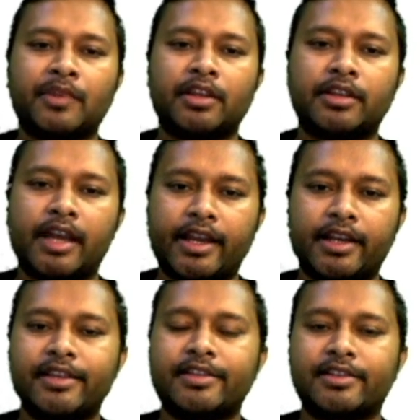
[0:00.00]
the
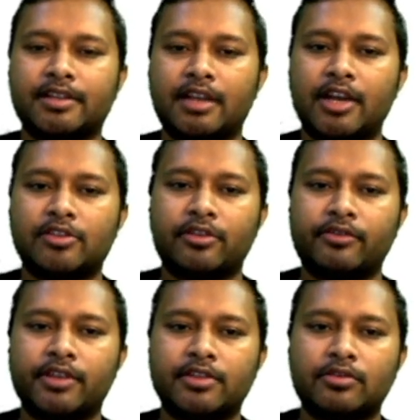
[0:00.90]
analysis class
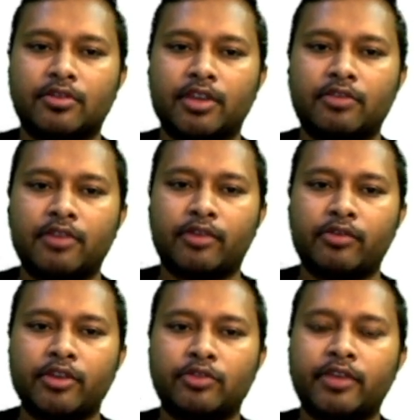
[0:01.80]
of this, okay, you are
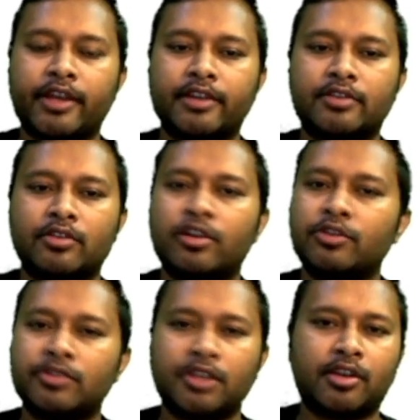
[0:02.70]
going to get
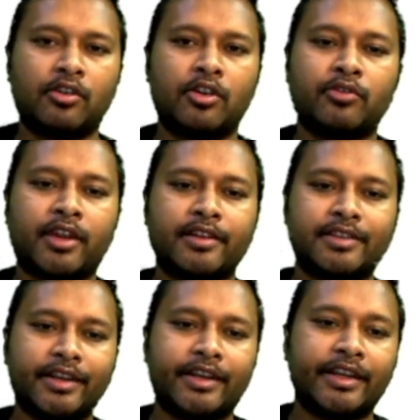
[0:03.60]
solution, or you can
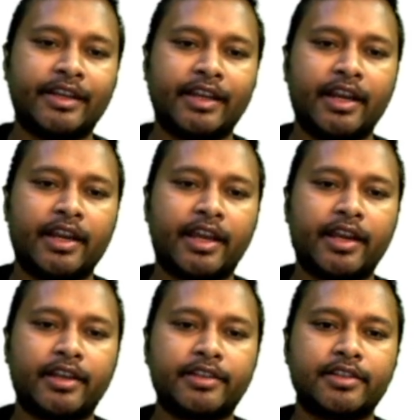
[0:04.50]
say detailed
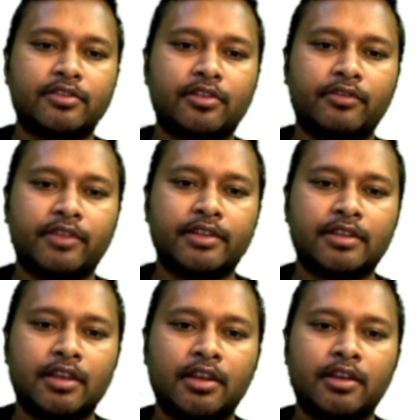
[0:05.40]
analysis of this.
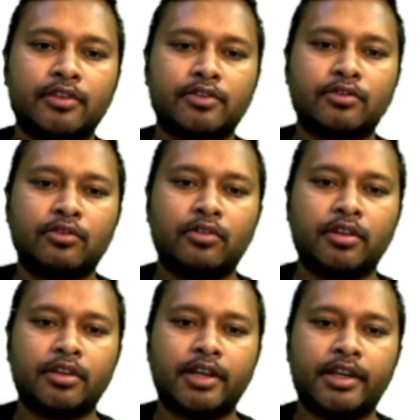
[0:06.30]
So
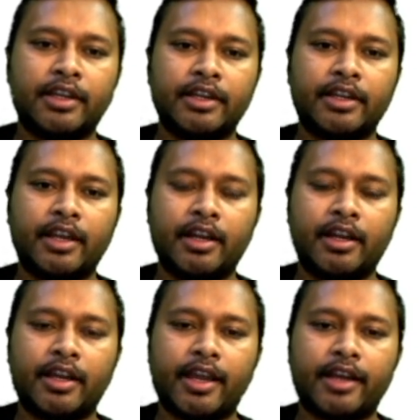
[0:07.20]
the
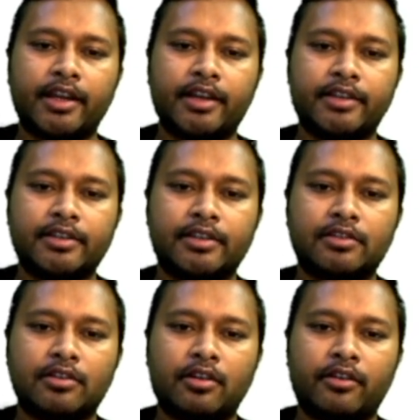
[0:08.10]
detailed
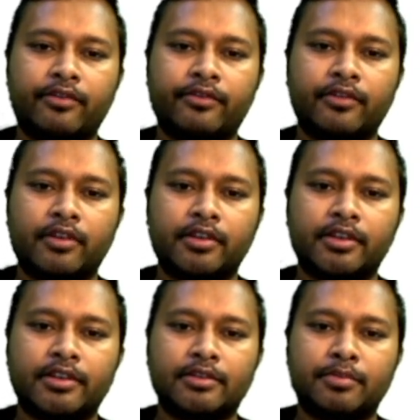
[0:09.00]
analysis of
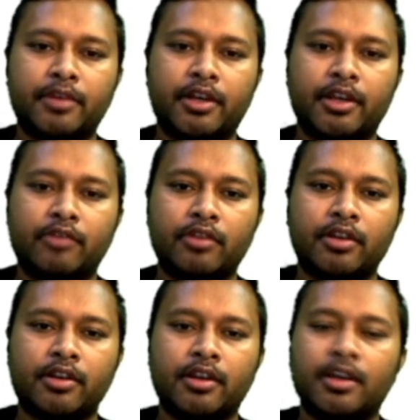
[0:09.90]
this
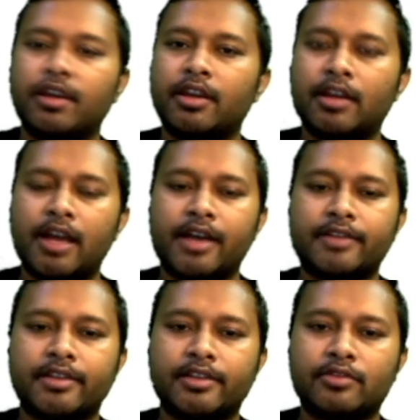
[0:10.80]
particular class
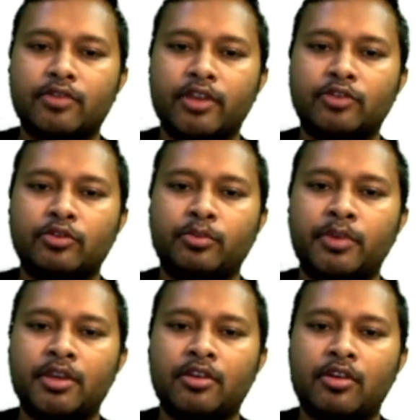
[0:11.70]
is going to
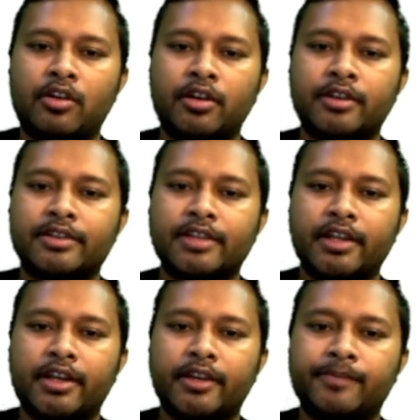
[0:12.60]
be on Sunday.